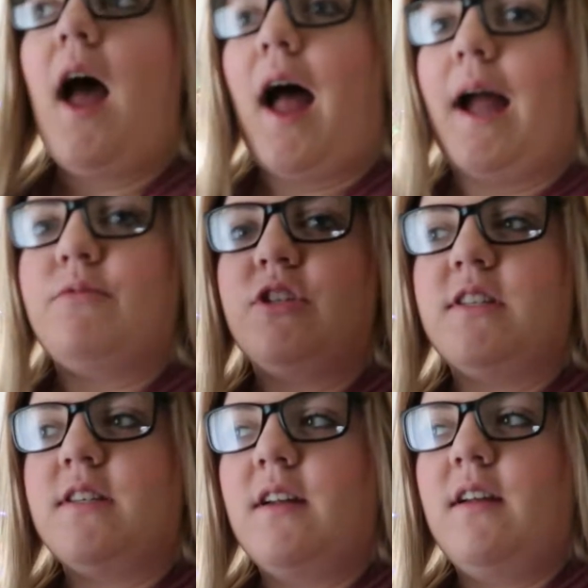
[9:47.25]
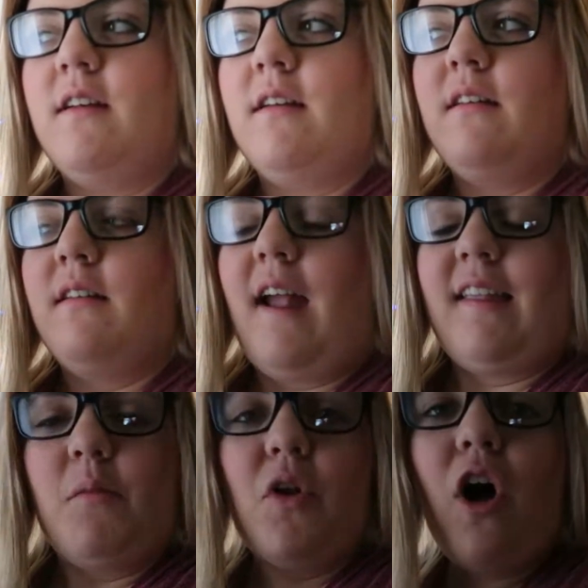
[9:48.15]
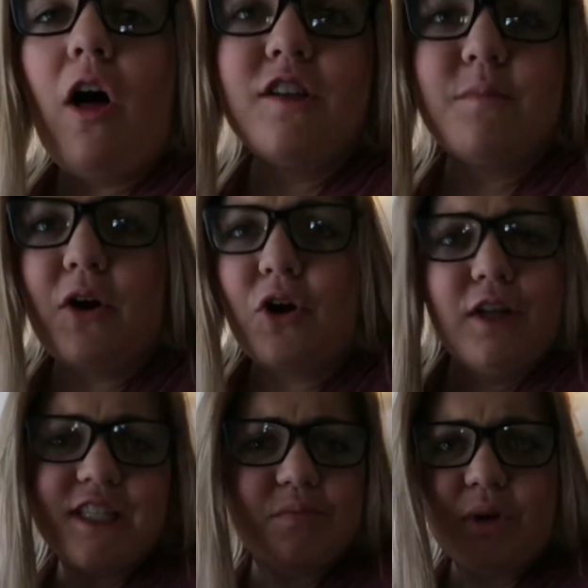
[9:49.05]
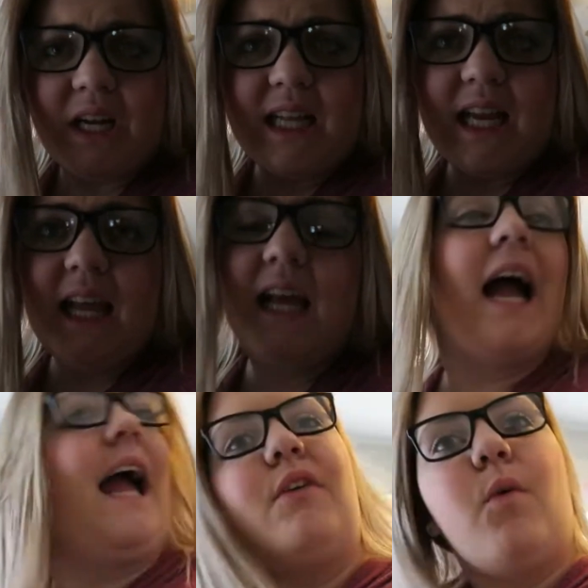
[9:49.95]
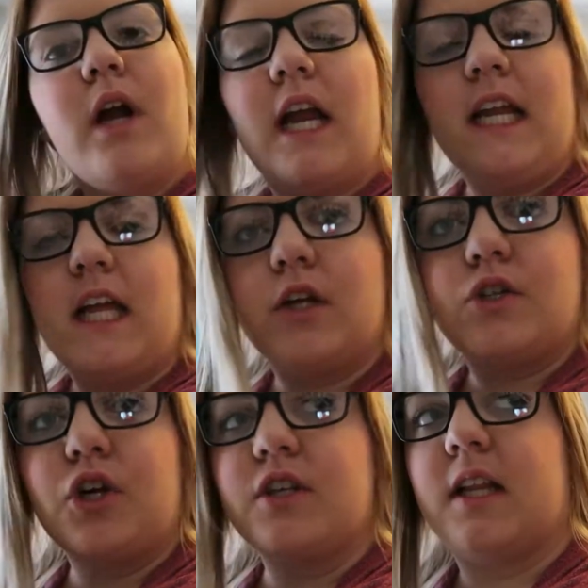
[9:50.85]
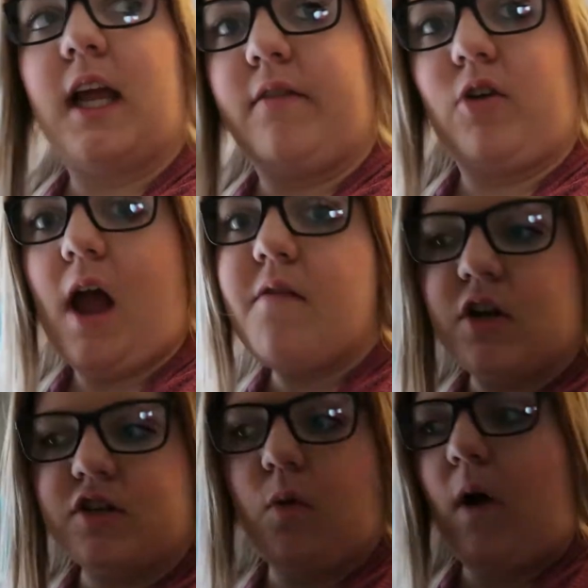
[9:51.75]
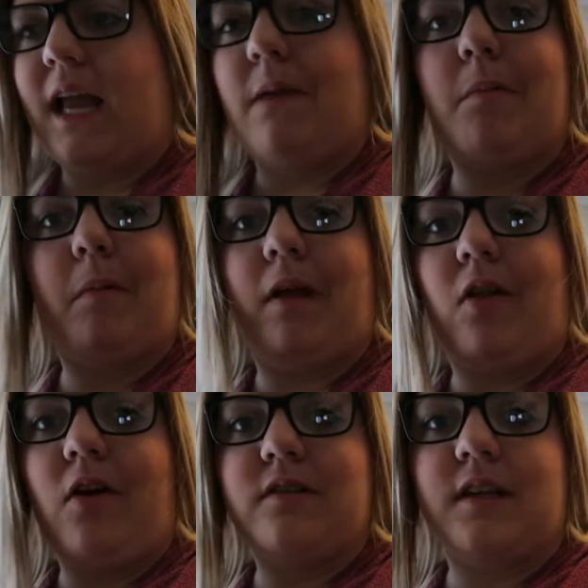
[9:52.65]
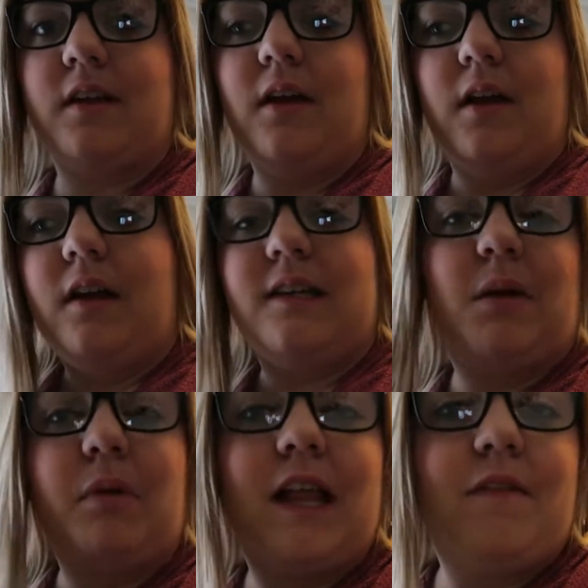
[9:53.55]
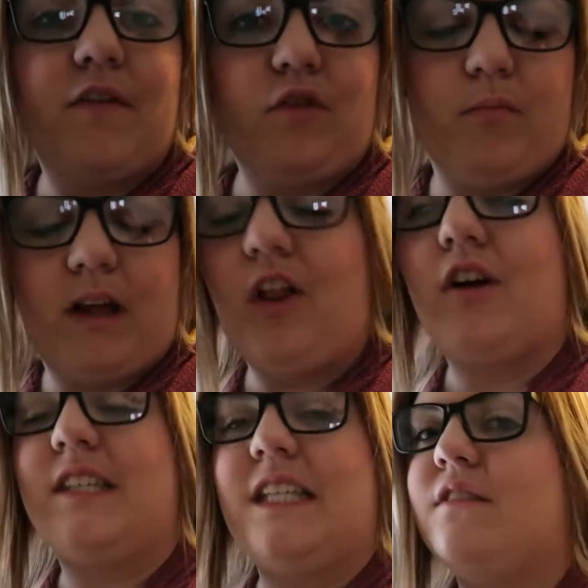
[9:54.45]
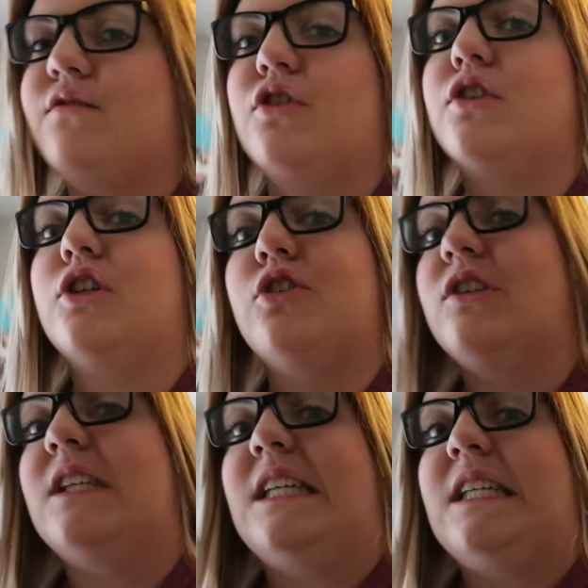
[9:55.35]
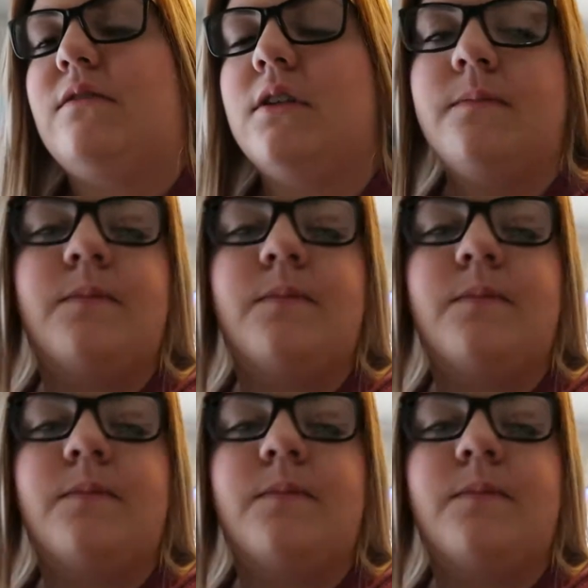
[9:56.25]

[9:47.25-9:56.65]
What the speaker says: I guess I'm gonna call this my early spring cleaning. I haven't worn any of those shirts in like forever, so why keep them in my closet? Because I barely have enough room in my closet now for all the clothes that I have.